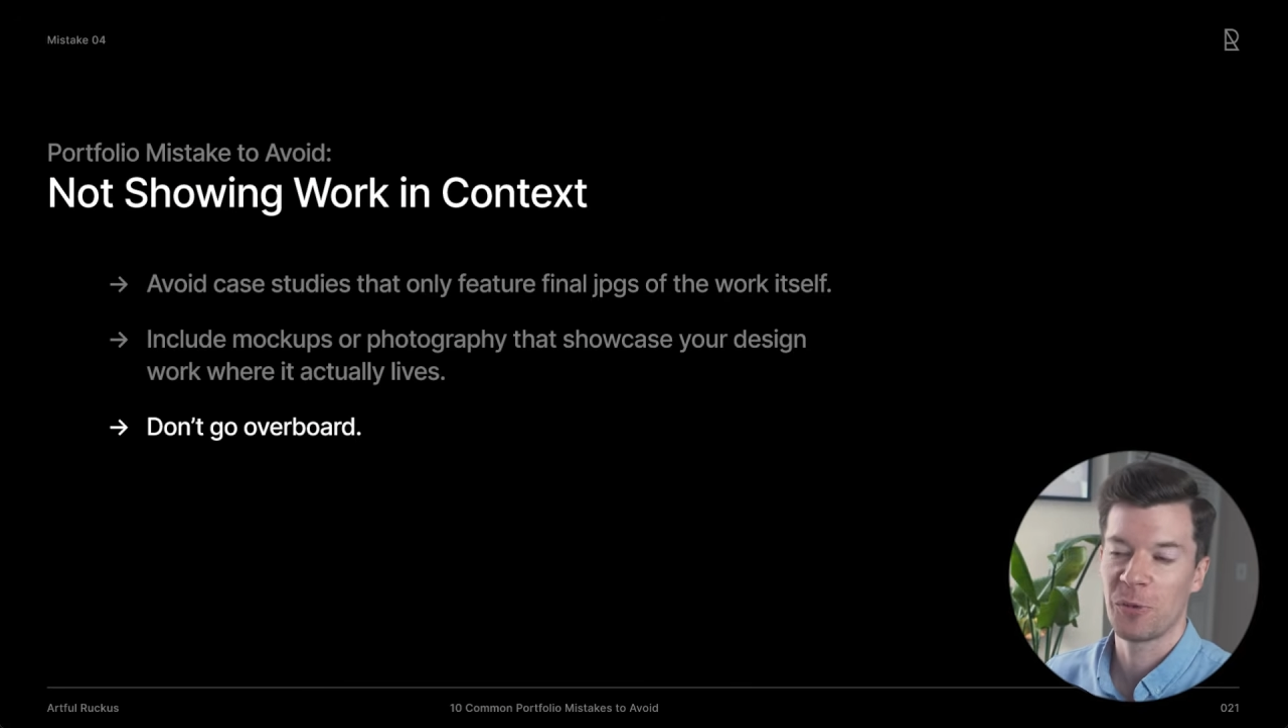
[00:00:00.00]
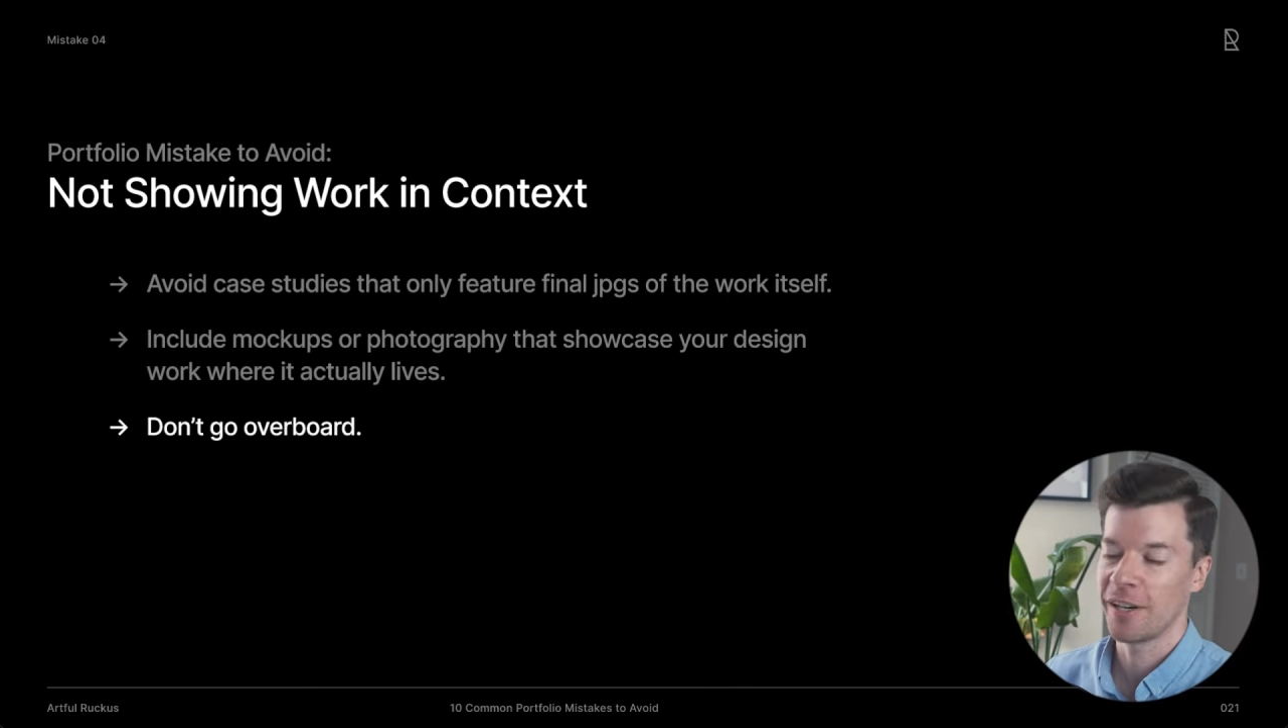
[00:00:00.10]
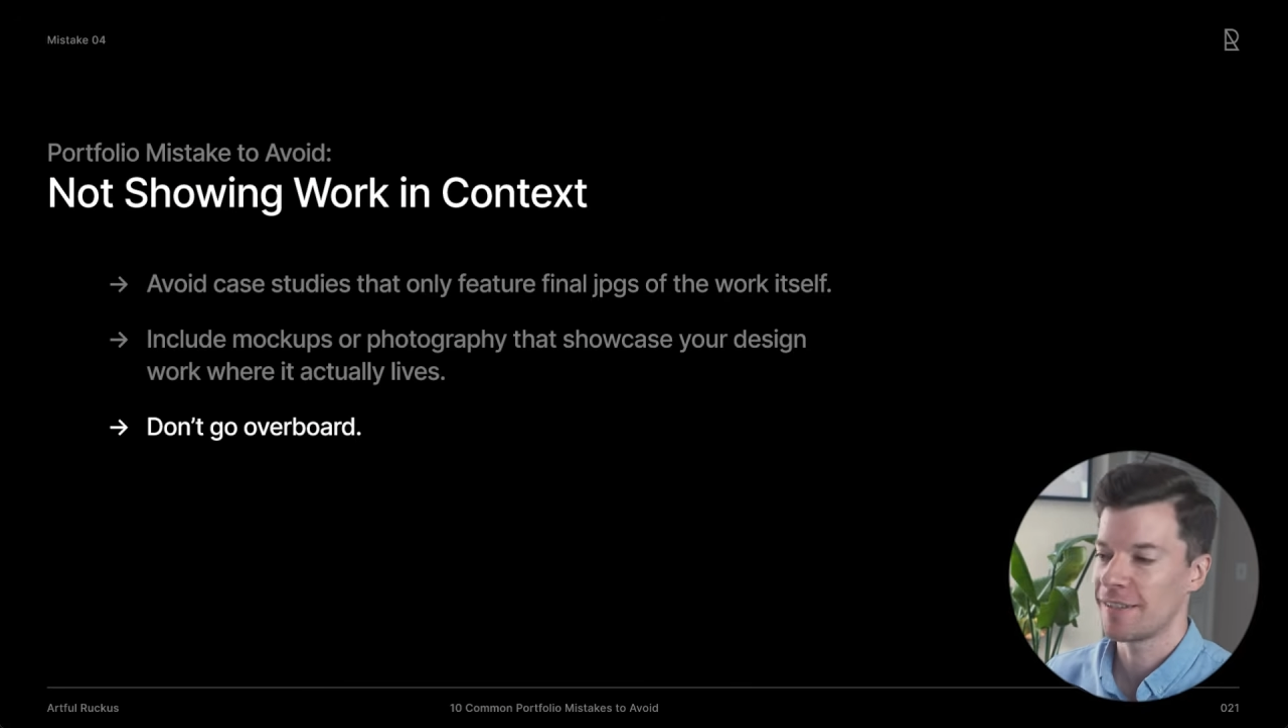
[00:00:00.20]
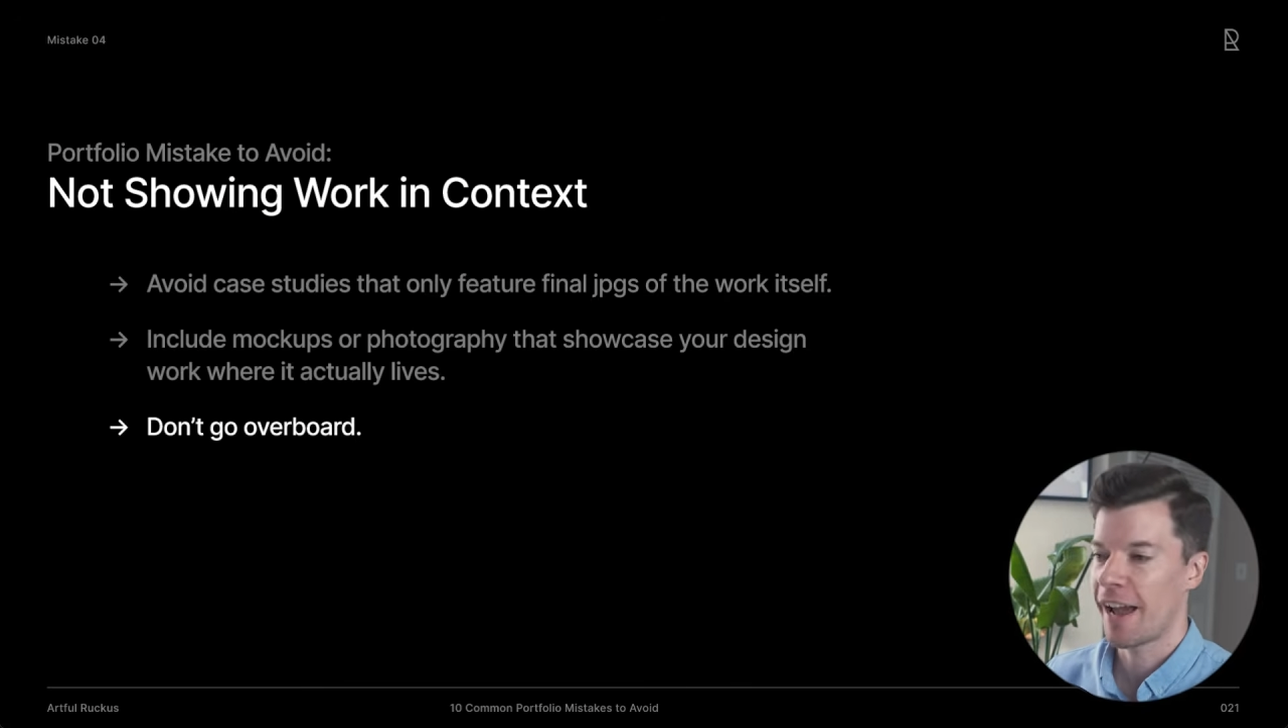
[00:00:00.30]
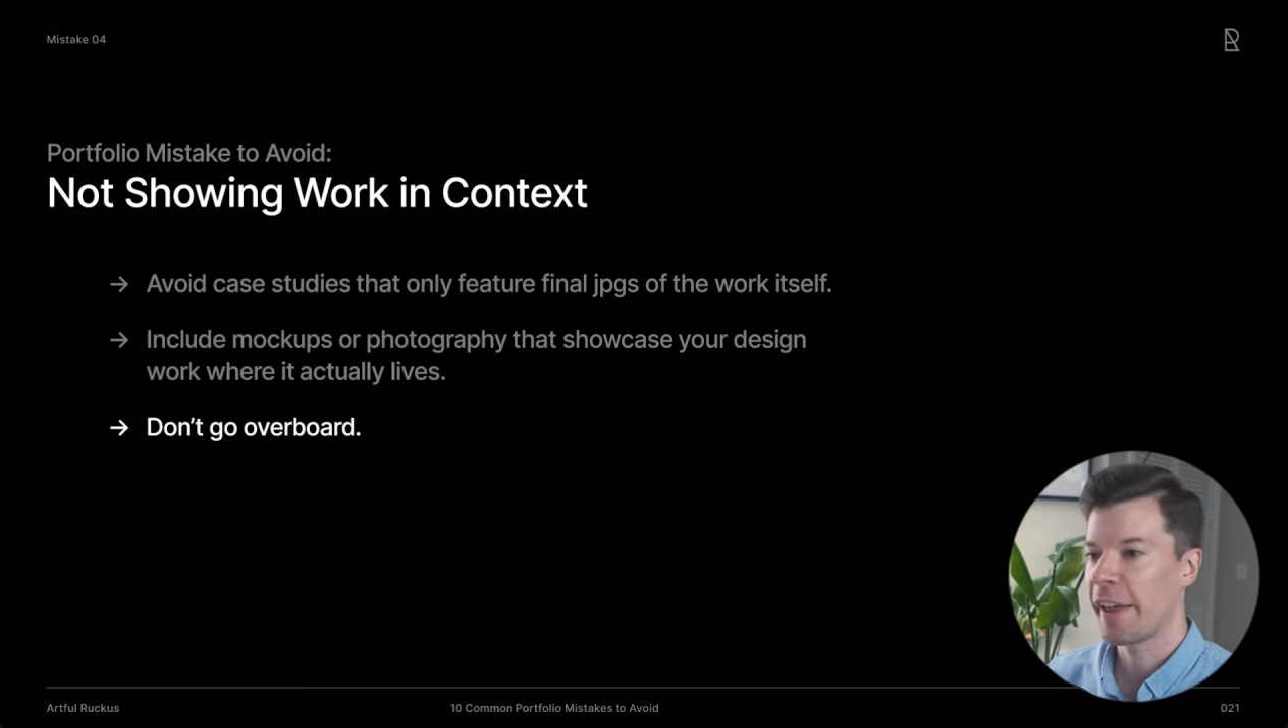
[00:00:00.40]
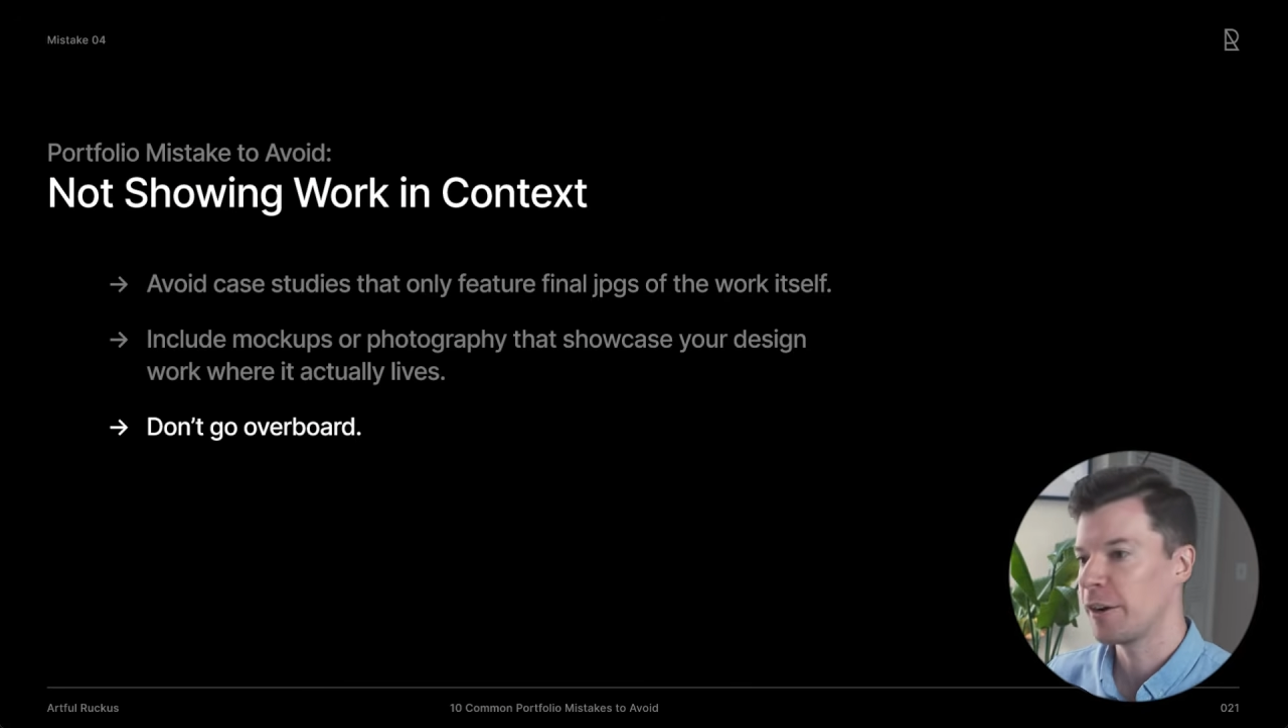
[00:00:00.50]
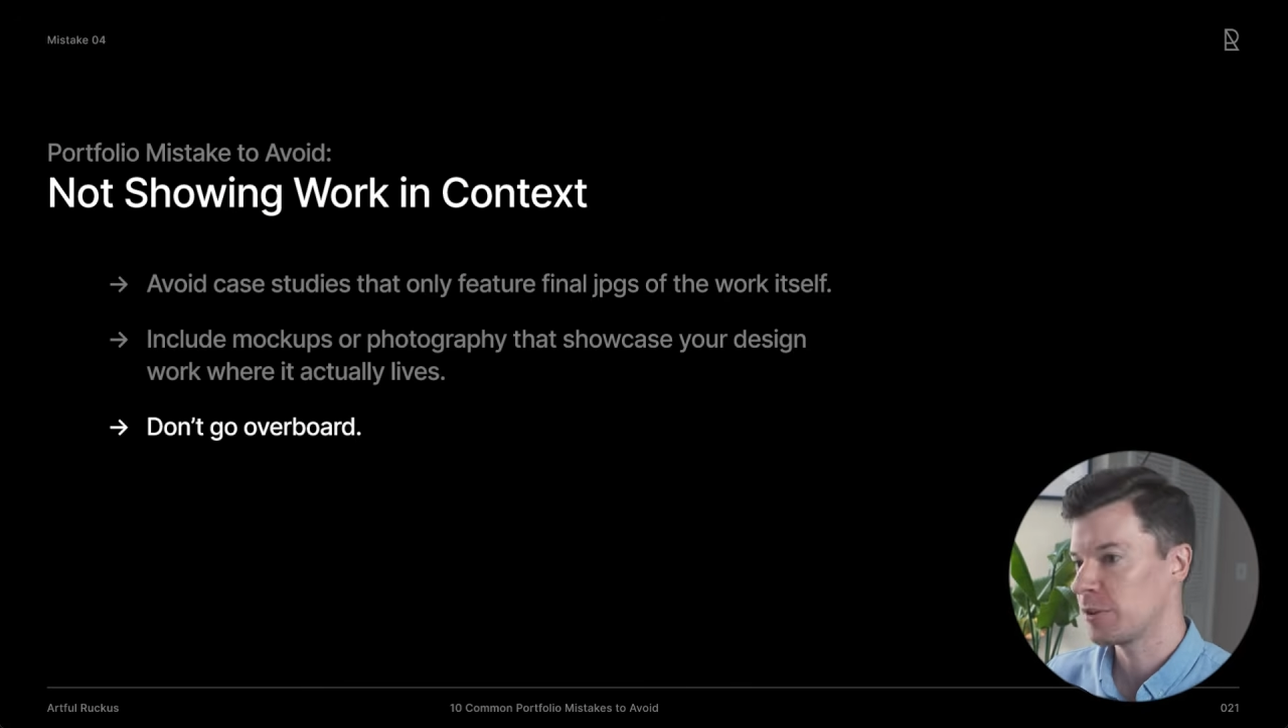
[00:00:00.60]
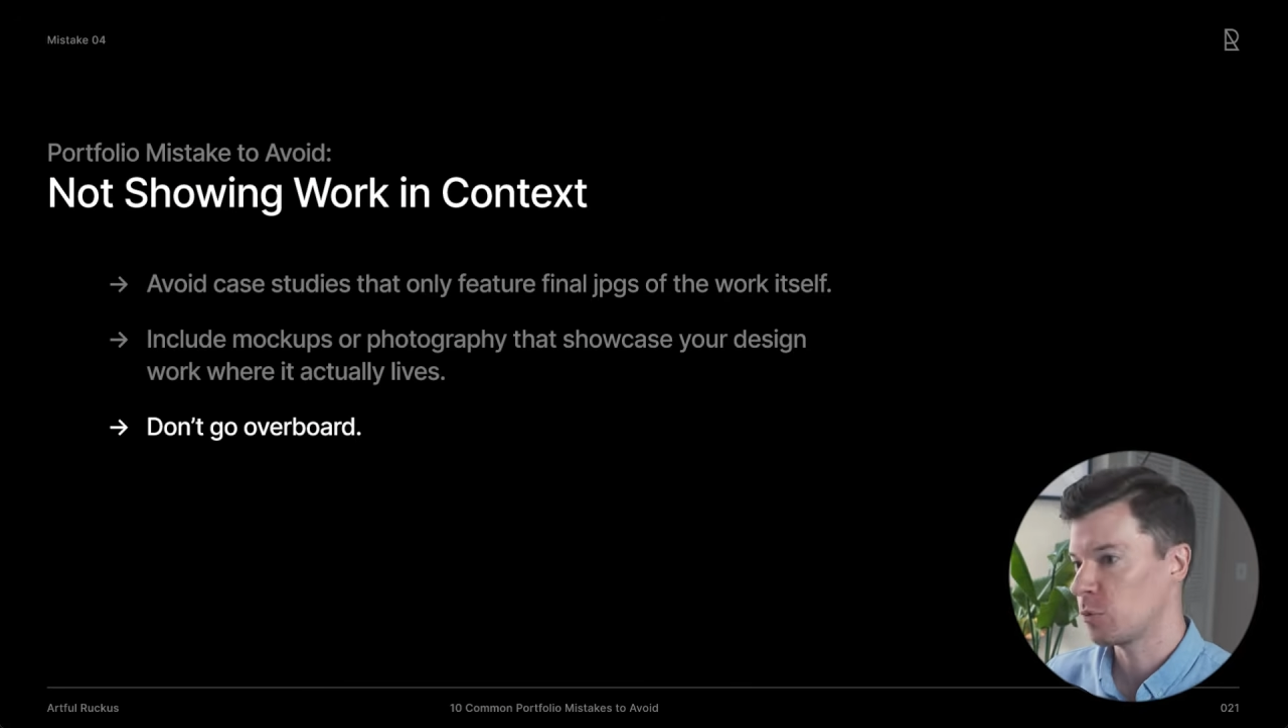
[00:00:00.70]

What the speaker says: where designers